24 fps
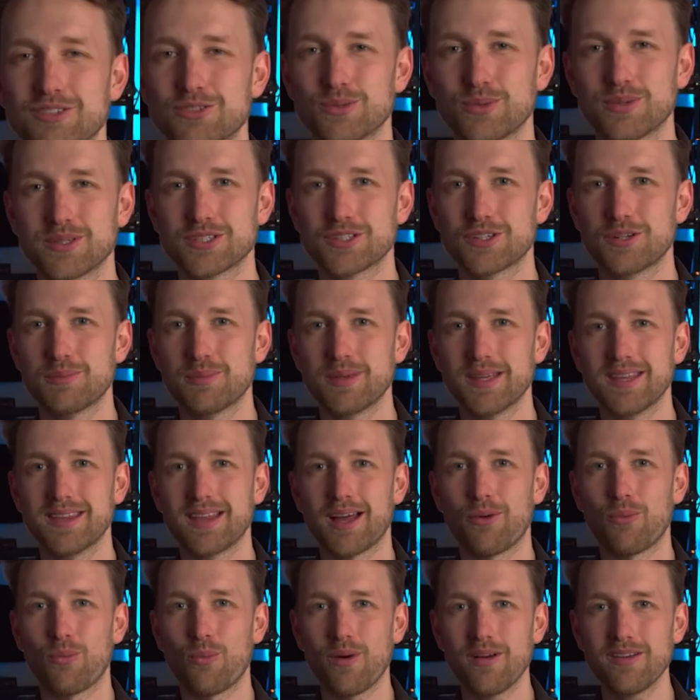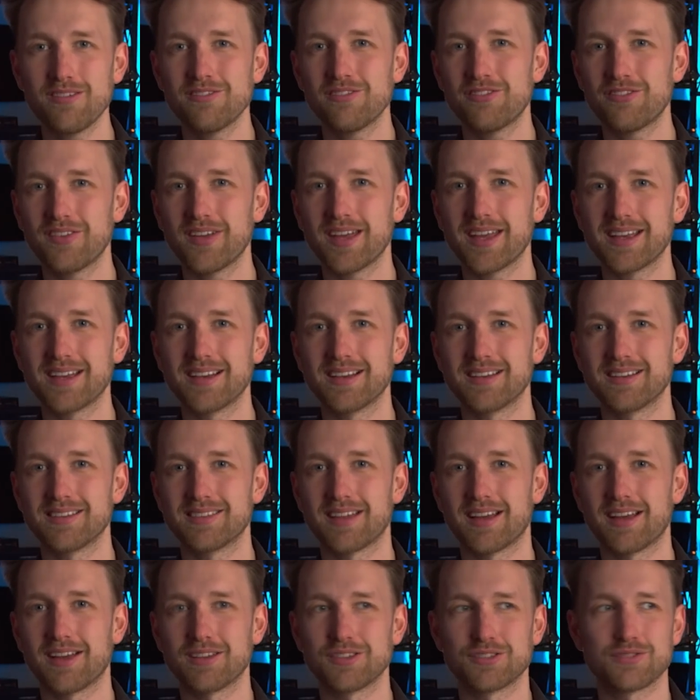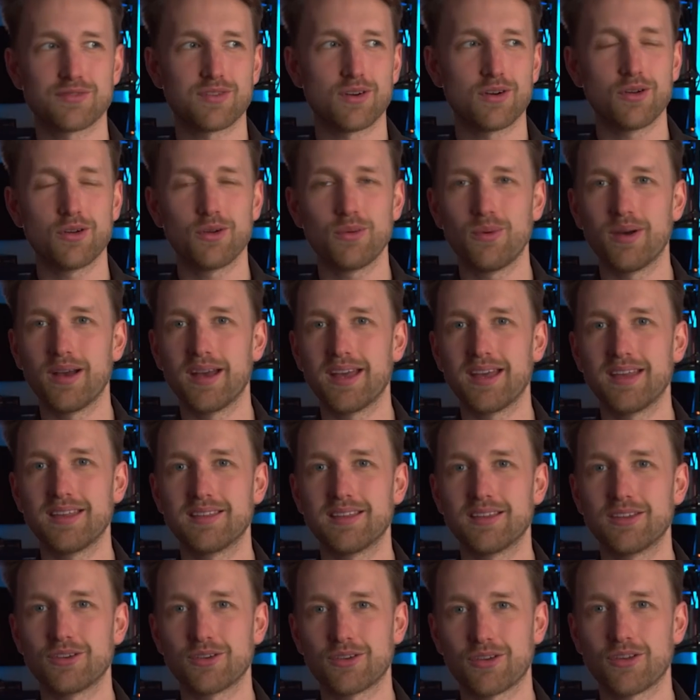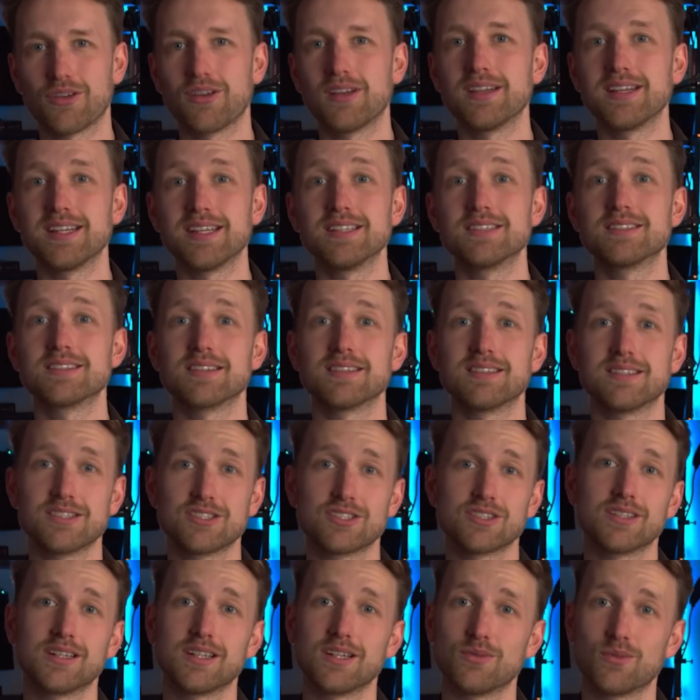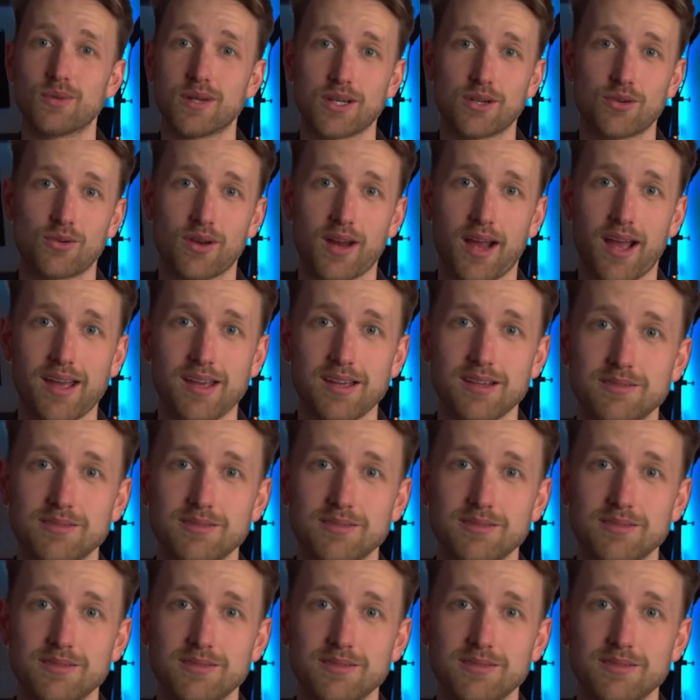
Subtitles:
It's always going to be that one thing that is thrown away that you're going to need to digitally recreate.